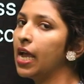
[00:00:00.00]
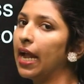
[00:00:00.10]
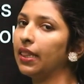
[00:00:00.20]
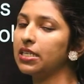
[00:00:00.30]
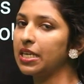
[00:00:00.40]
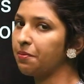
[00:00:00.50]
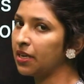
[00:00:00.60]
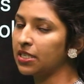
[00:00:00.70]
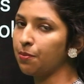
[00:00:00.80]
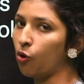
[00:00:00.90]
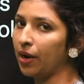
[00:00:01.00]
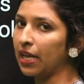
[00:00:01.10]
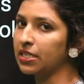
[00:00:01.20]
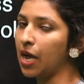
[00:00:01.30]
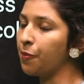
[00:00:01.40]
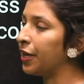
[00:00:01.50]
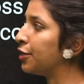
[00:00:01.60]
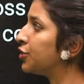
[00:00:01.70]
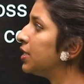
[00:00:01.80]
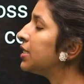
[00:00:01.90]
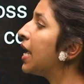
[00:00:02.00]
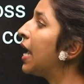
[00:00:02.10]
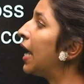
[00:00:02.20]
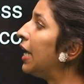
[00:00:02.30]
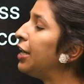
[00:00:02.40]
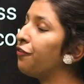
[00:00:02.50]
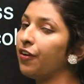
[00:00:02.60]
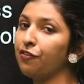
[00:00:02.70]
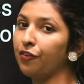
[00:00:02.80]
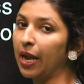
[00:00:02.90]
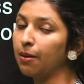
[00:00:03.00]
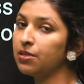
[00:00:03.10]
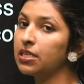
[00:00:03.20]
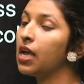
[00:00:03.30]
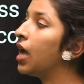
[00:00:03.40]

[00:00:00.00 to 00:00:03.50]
in the CBSE board examinations in different frames,